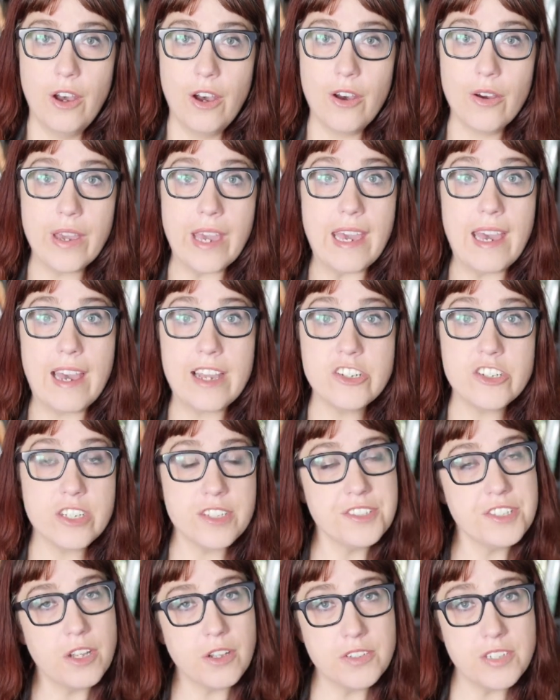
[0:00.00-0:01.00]
Okay, I
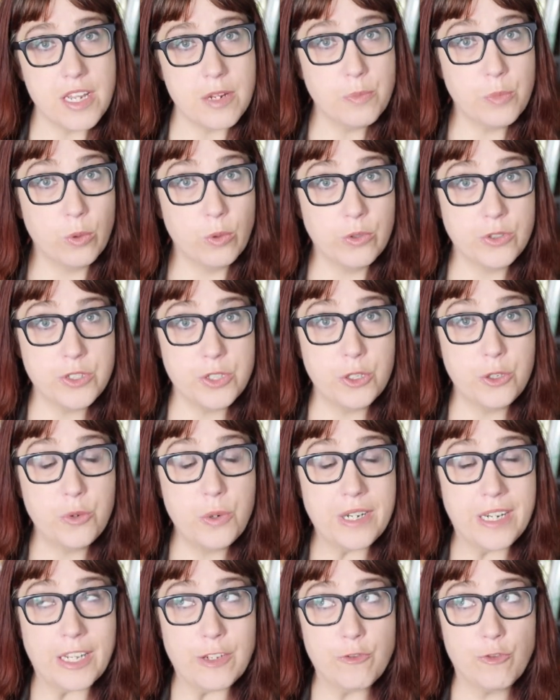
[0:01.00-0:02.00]
just saw Deadpool
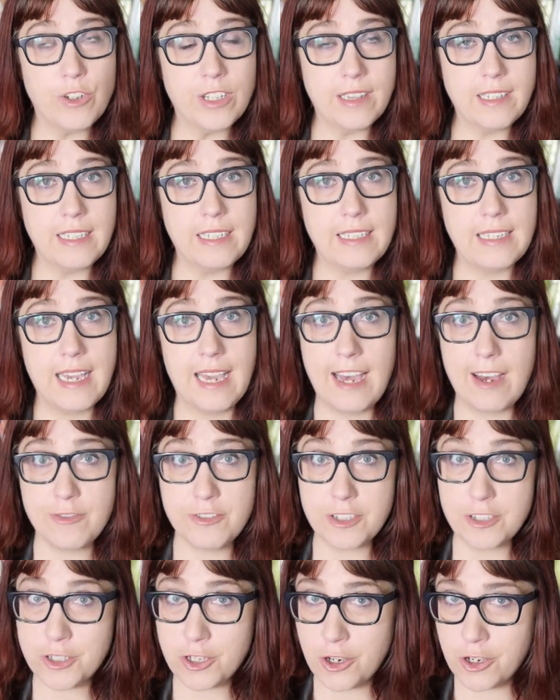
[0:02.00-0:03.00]
2 and I really have
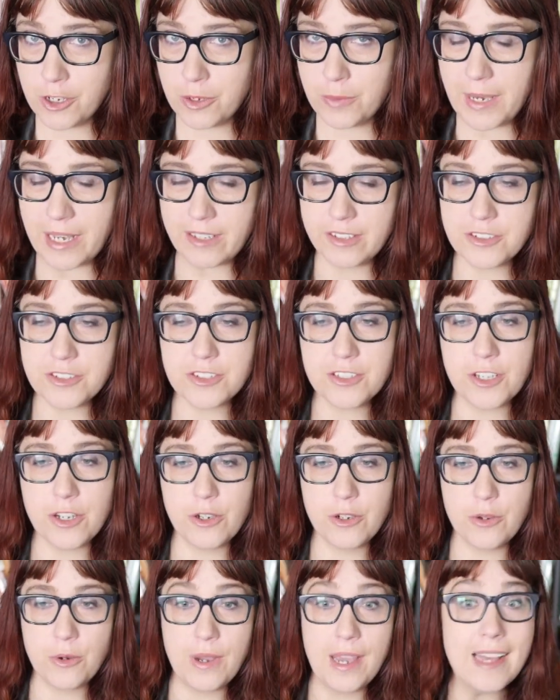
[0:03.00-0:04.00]
to talk about it.
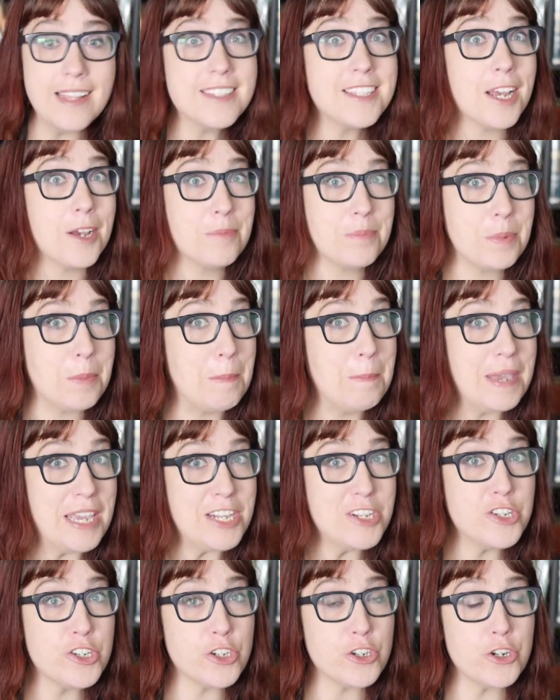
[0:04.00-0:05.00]
So, heads up,
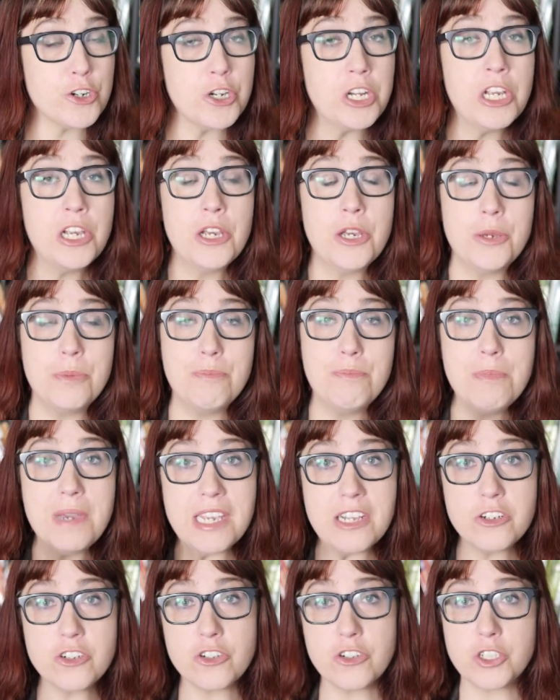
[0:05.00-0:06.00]
major,
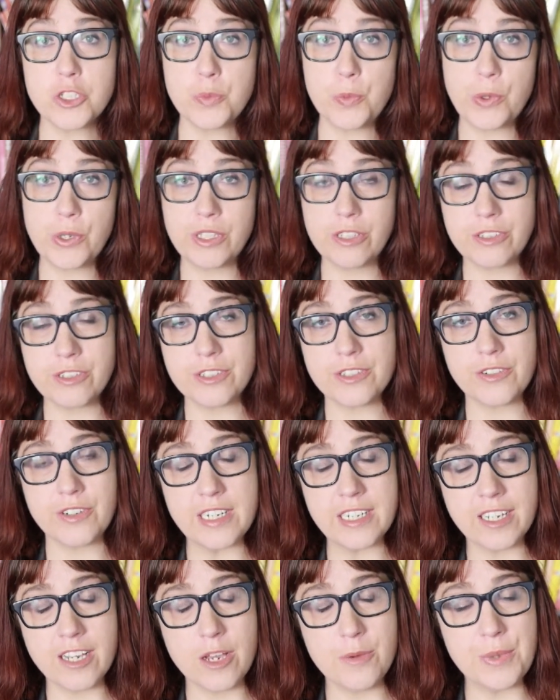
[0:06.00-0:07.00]
major spoilers are
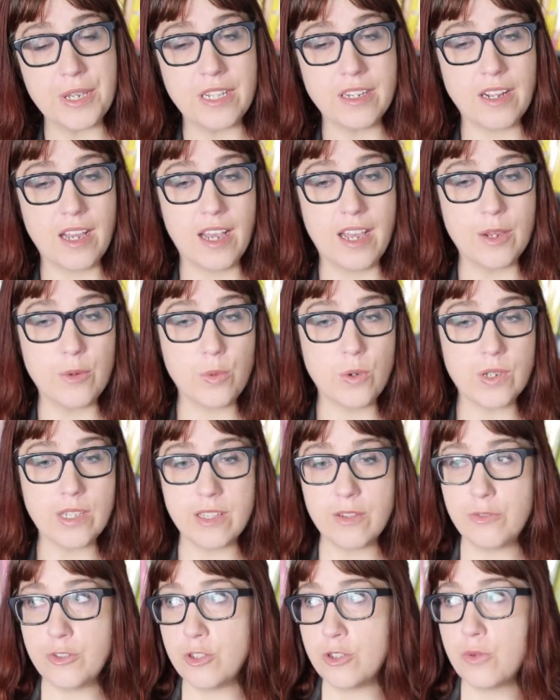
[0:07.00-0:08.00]
incoming. I will
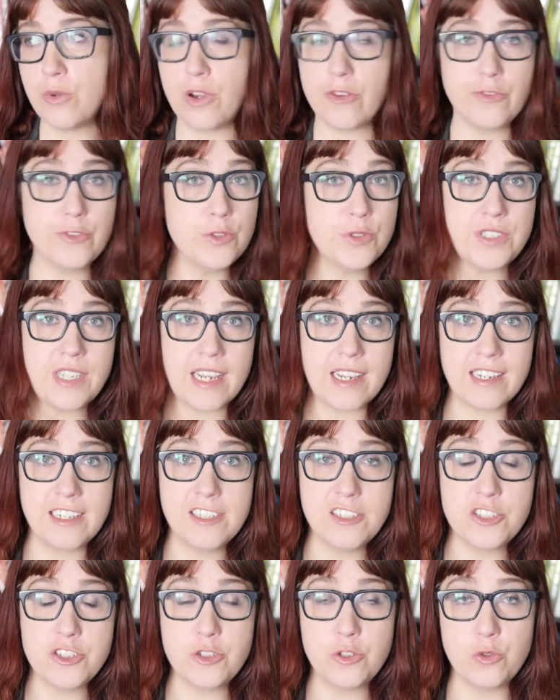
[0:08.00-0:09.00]
give you a few
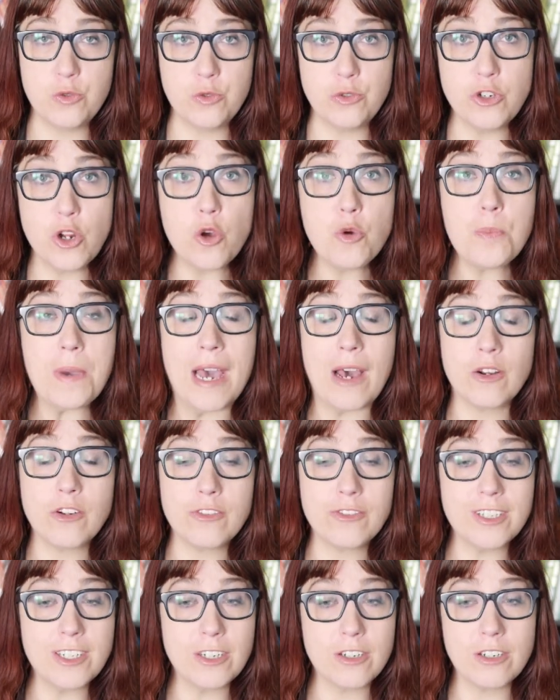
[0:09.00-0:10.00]
seconds to nope out
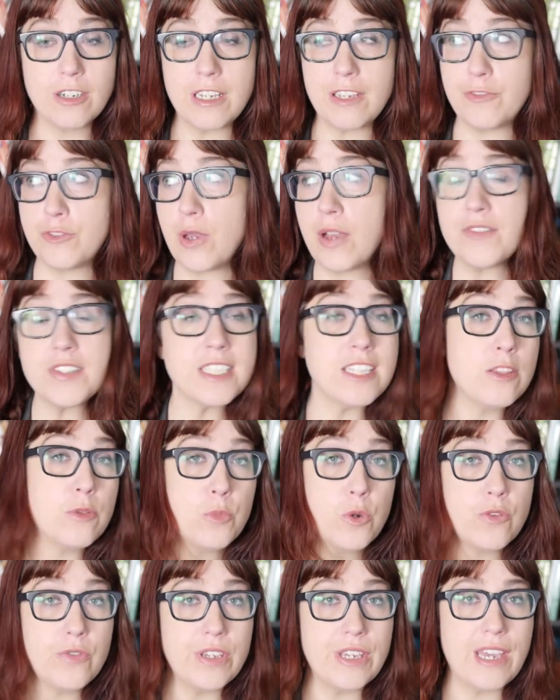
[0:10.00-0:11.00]
of here if you haven't seen the
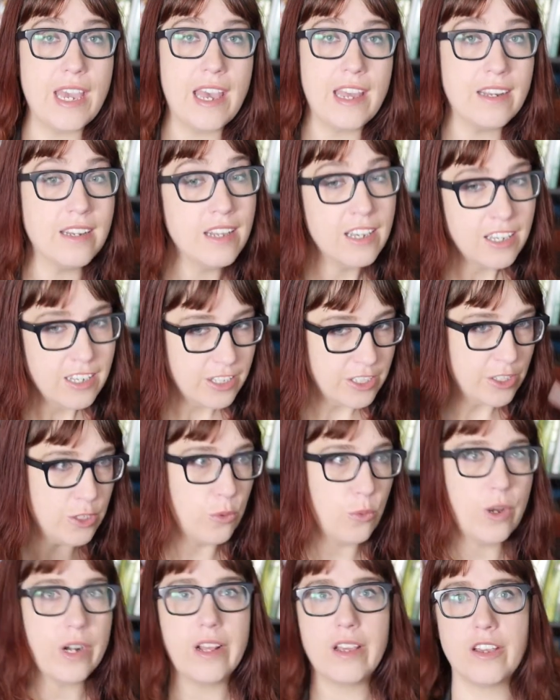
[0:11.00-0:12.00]
movie and
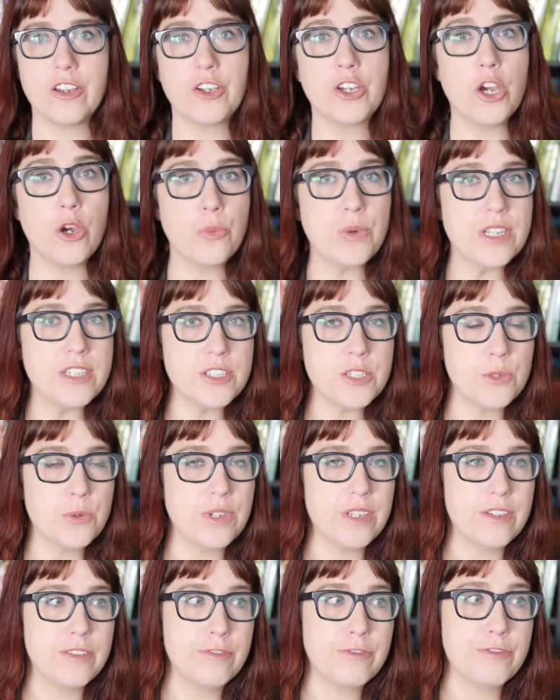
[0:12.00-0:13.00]
you want to go into
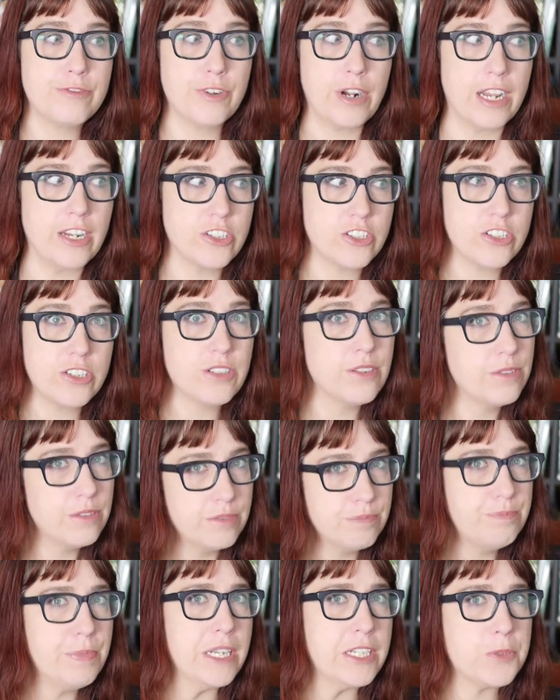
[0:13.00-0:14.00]
it fresh.
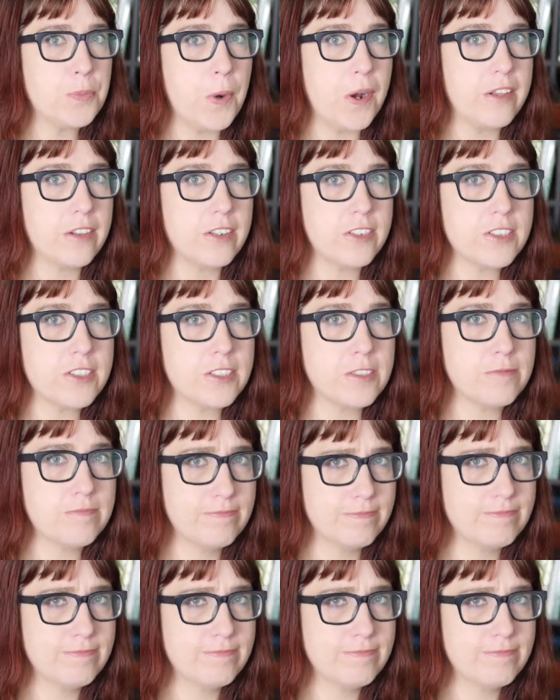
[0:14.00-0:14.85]
Big spoilers.